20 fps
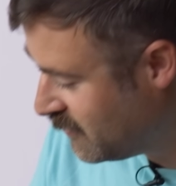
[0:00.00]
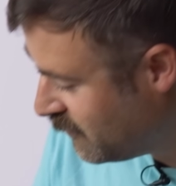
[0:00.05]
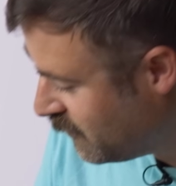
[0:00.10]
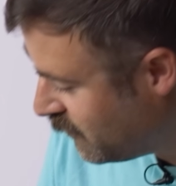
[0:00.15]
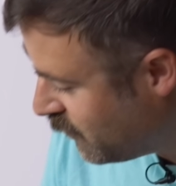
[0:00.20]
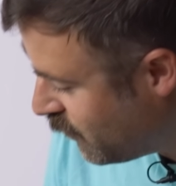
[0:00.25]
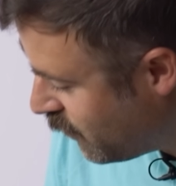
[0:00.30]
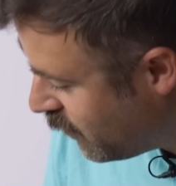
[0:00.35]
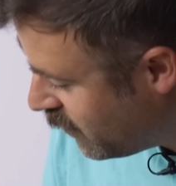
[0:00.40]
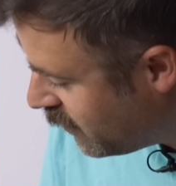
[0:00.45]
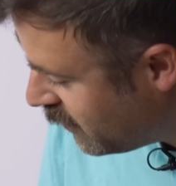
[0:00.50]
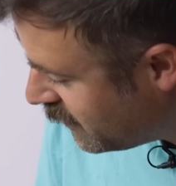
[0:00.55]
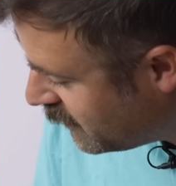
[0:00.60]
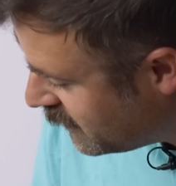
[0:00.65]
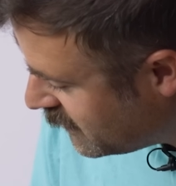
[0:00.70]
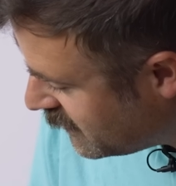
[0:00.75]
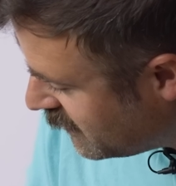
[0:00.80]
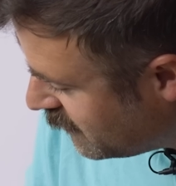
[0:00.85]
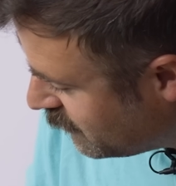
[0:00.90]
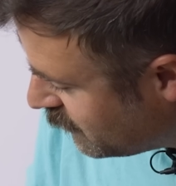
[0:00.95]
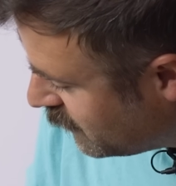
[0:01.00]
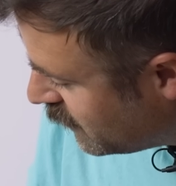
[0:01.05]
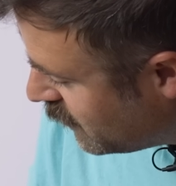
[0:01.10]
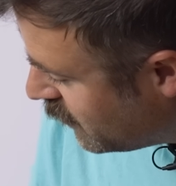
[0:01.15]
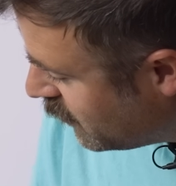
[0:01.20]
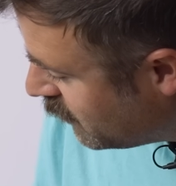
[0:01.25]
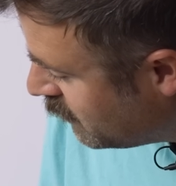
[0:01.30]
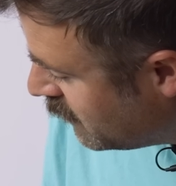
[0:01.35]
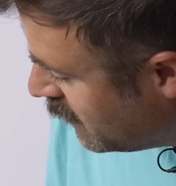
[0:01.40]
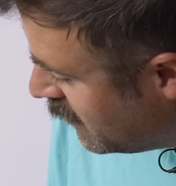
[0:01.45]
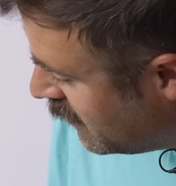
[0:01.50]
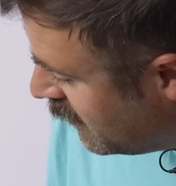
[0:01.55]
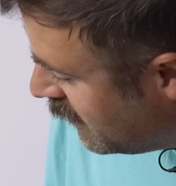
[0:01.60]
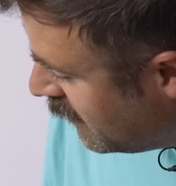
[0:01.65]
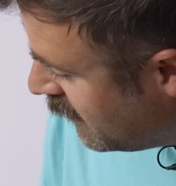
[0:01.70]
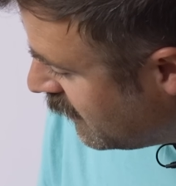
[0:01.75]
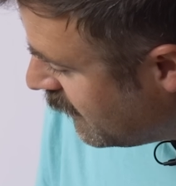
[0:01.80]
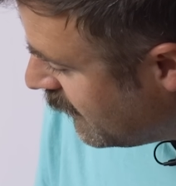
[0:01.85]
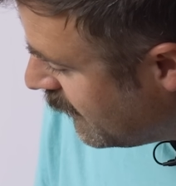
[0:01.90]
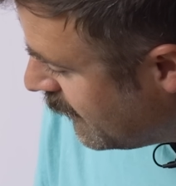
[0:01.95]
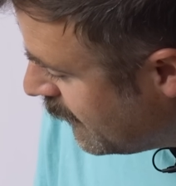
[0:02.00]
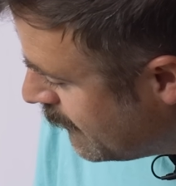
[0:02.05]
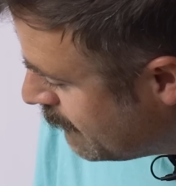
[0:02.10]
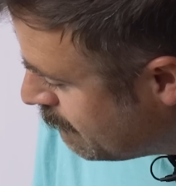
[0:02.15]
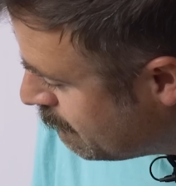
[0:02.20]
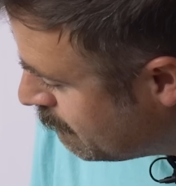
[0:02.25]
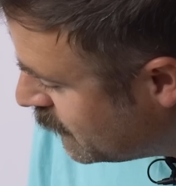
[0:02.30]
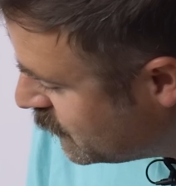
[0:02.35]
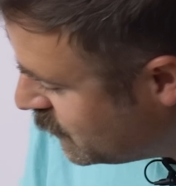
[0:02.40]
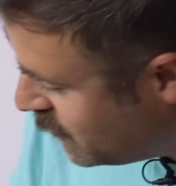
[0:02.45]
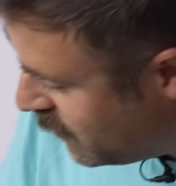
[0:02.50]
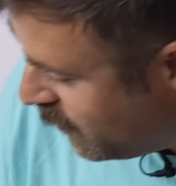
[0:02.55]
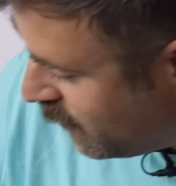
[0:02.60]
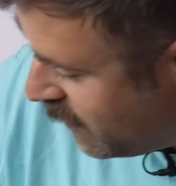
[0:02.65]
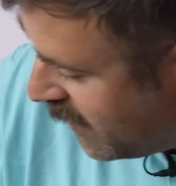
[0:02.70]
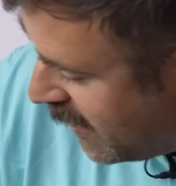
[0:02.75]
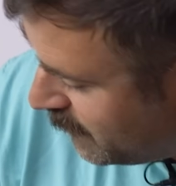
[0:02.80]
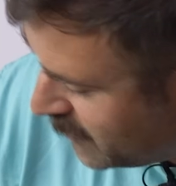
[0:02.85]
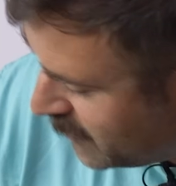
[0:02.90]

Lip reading: for the envelope. So I'm